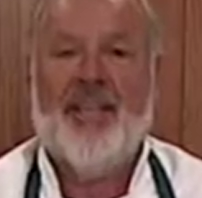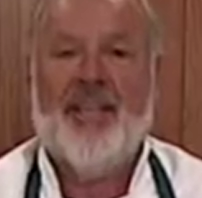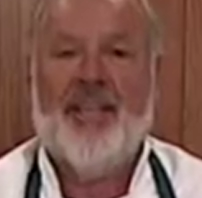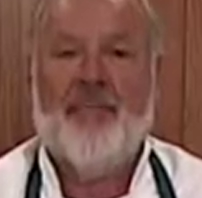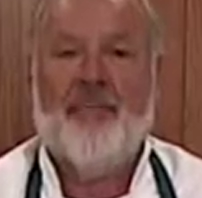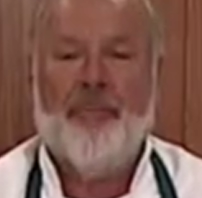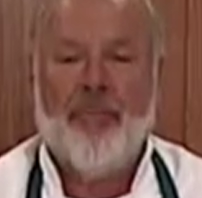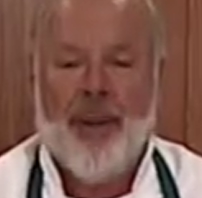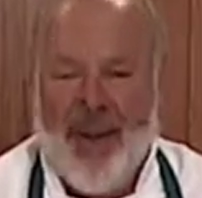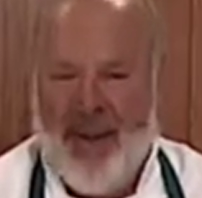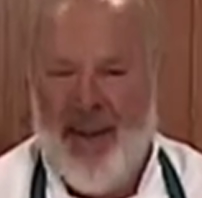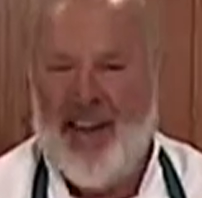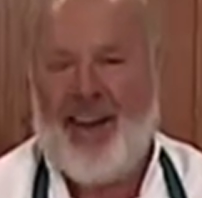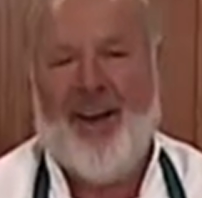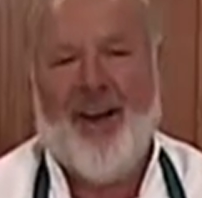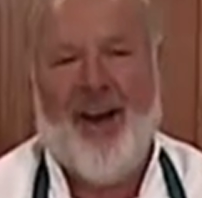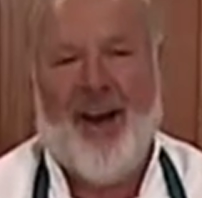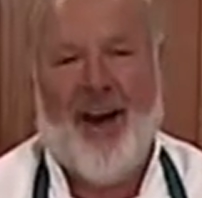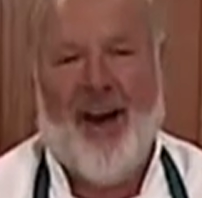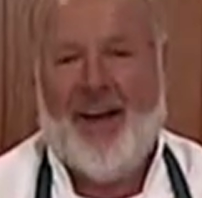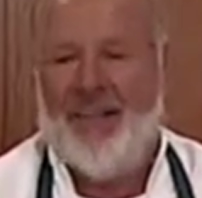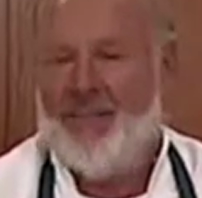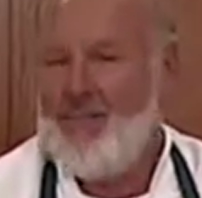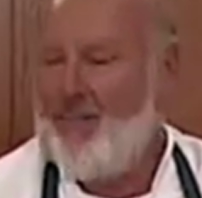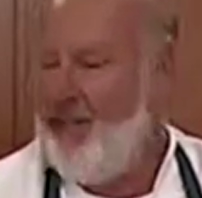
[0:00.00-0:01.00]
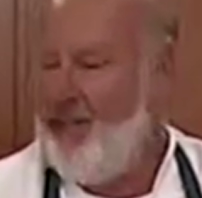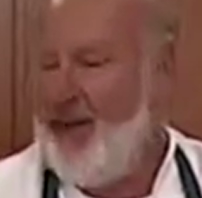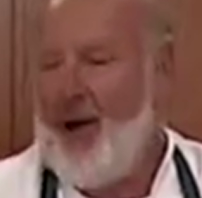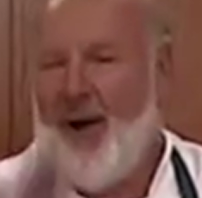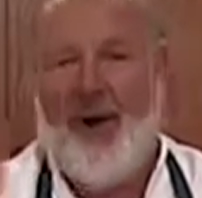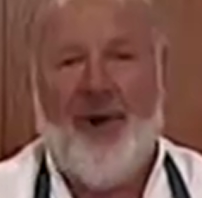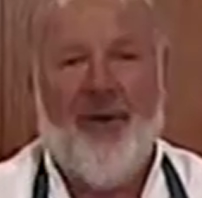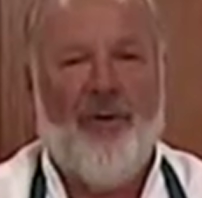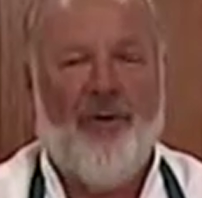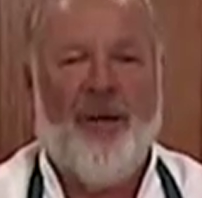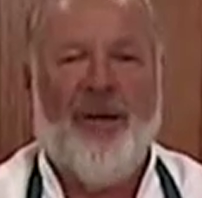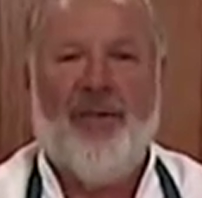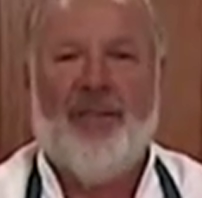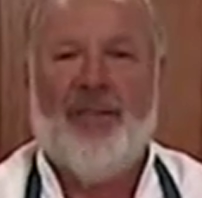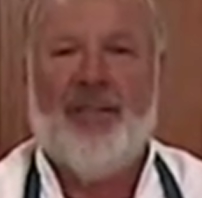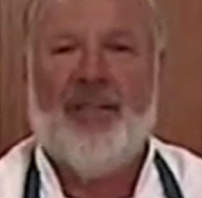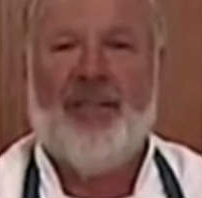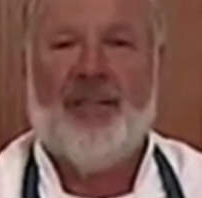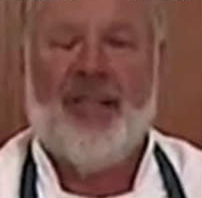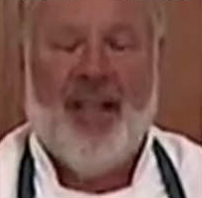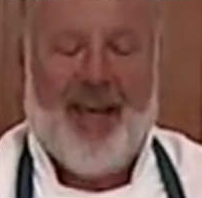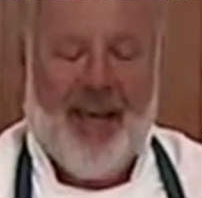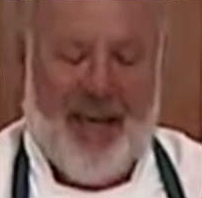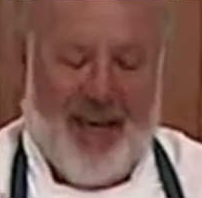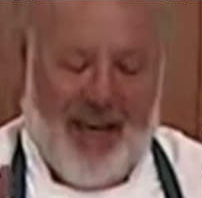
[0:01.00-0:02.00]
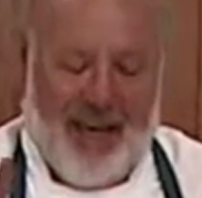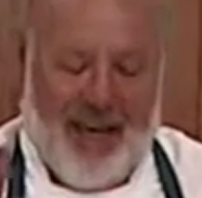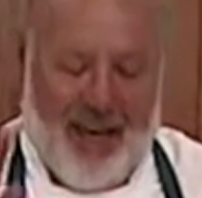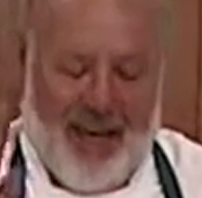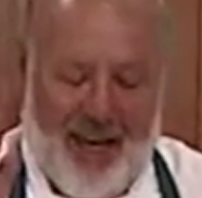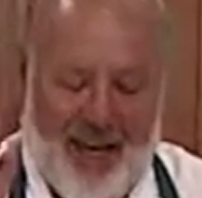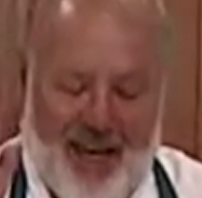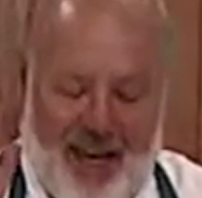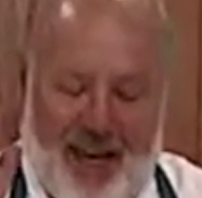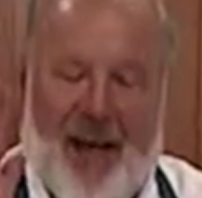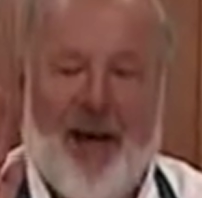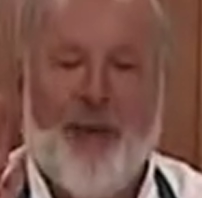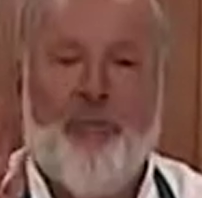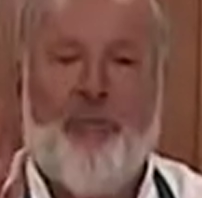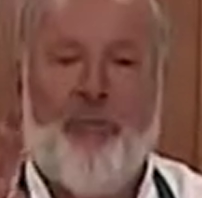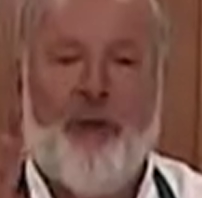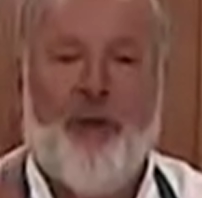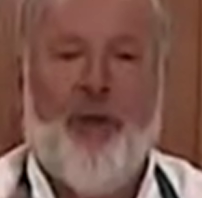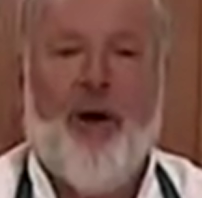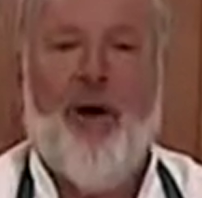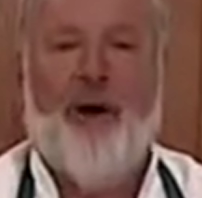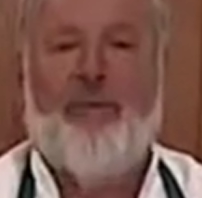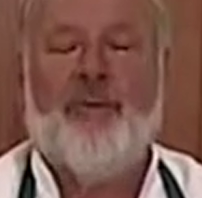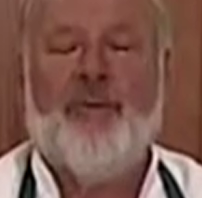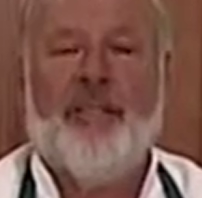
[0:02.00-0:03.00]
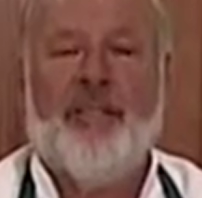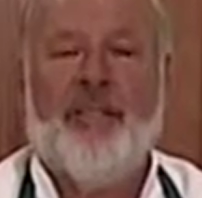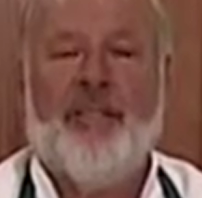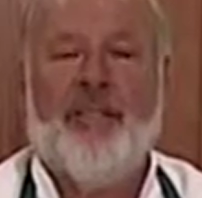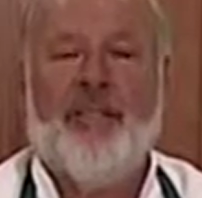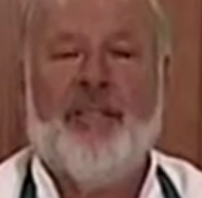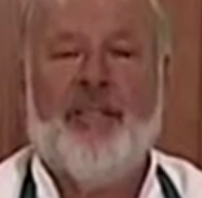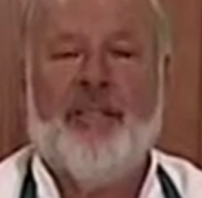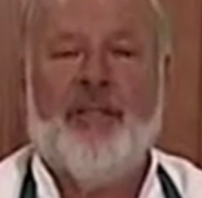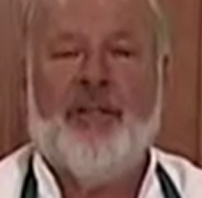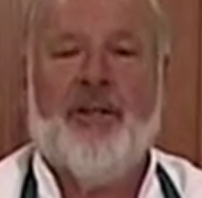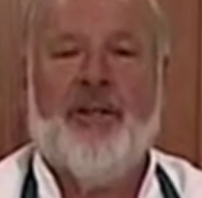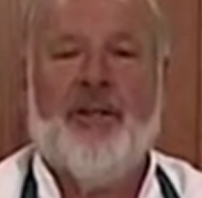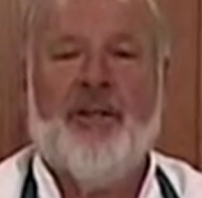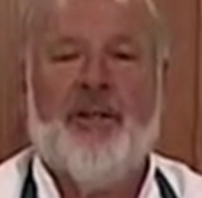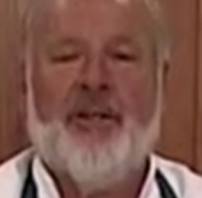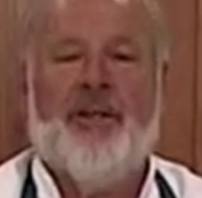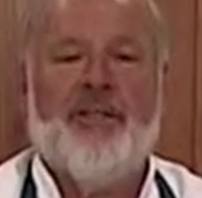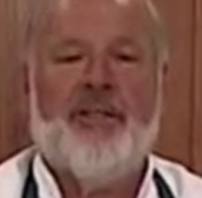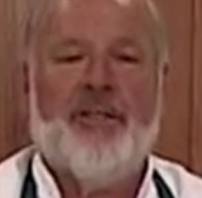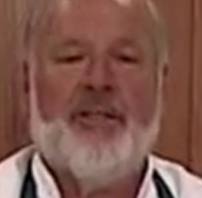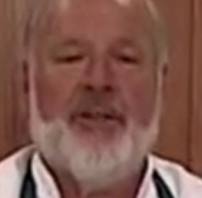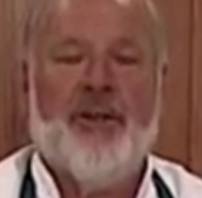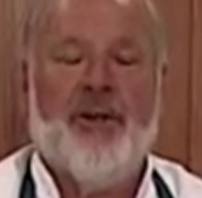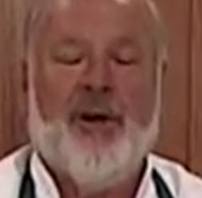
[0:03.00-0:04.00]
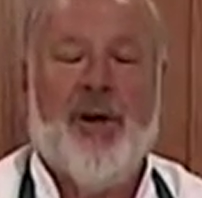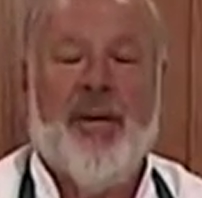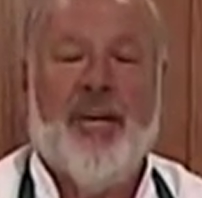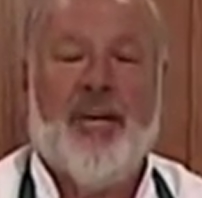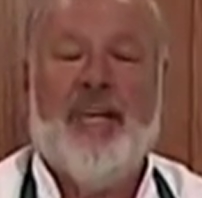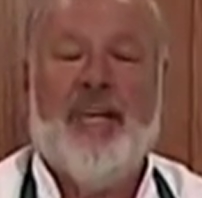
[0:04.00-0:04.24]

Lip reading: black cod, you call it whatever you'd like. I promise you, you're going to enjoy it.